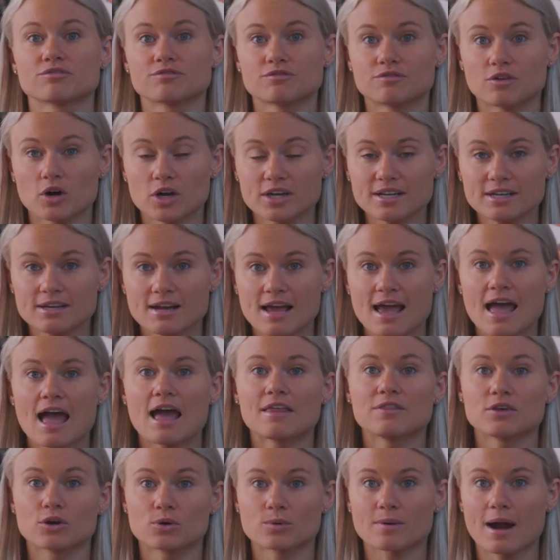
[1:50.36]
your foot
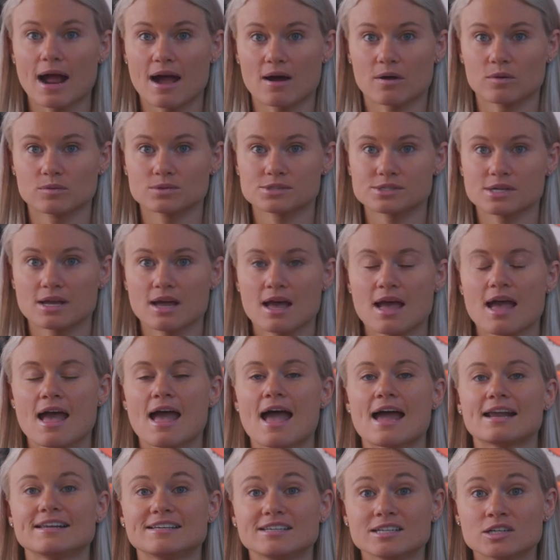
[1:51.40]
and the ground,
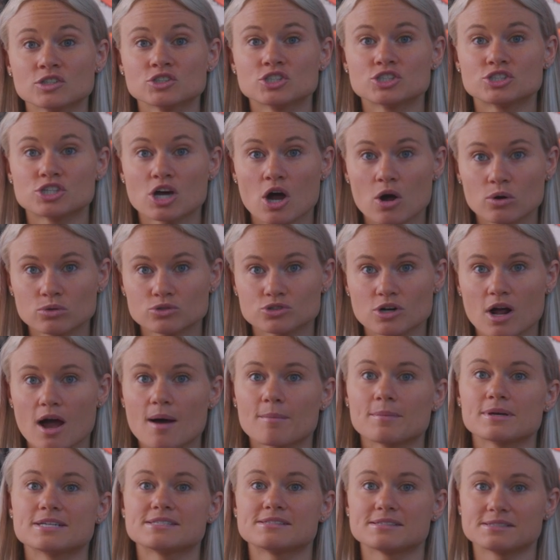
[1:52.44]
and heel to toe
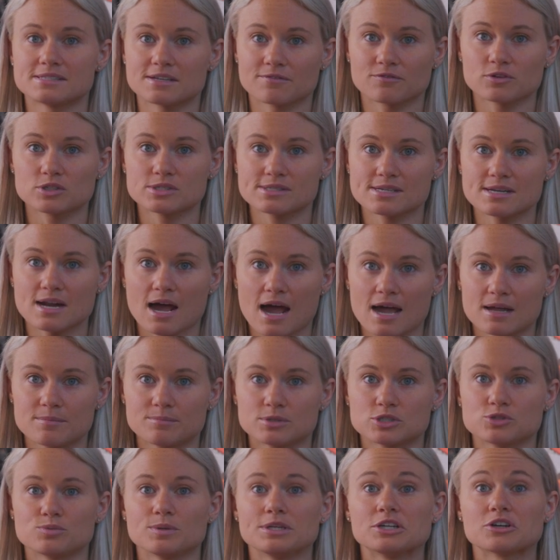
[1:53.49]
drop is the difference in height
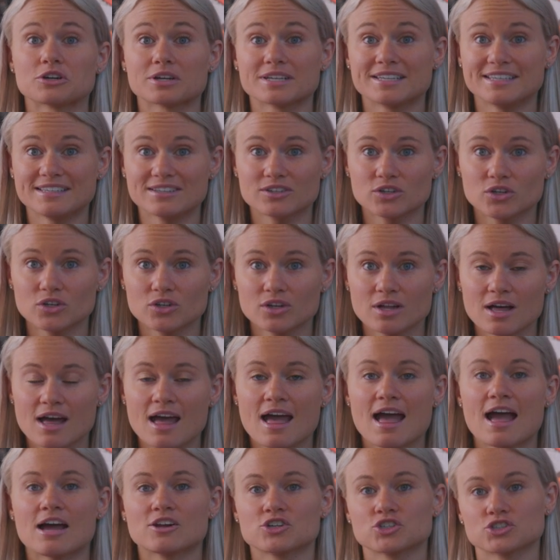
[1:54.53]
between your heel
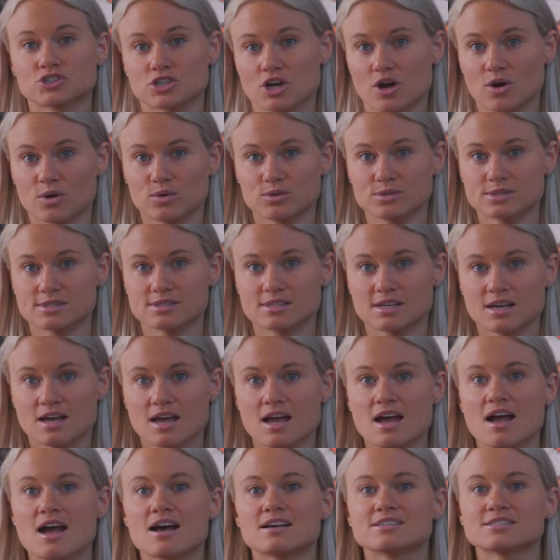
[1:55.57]
and your toes.
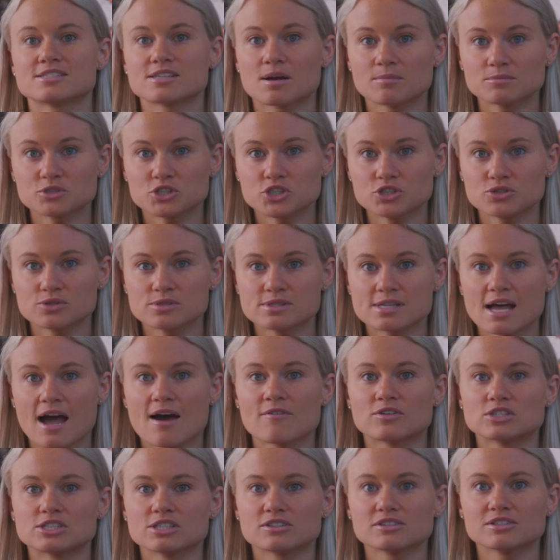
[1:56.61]
Some shoes
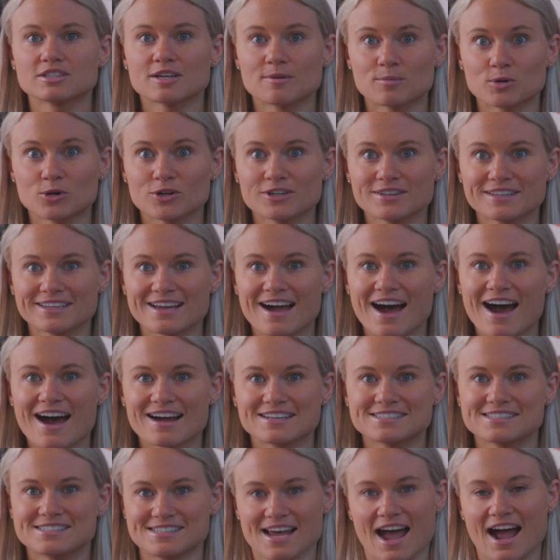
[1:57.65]
have a deliberately
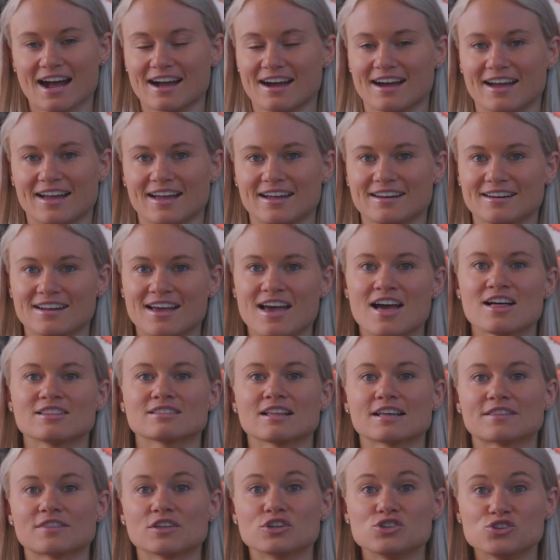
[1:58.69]
high stack height,
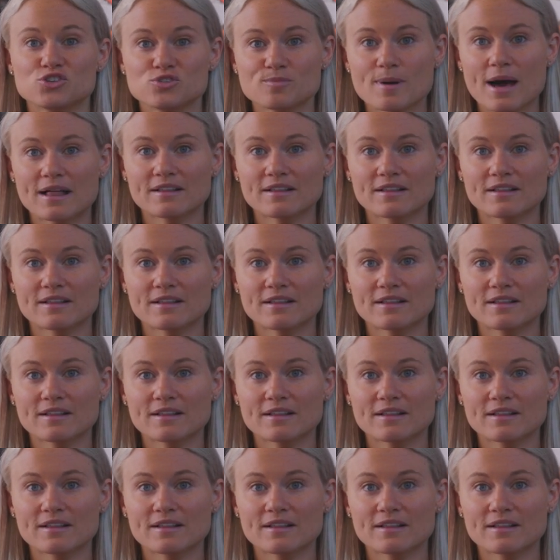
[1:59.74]
like the New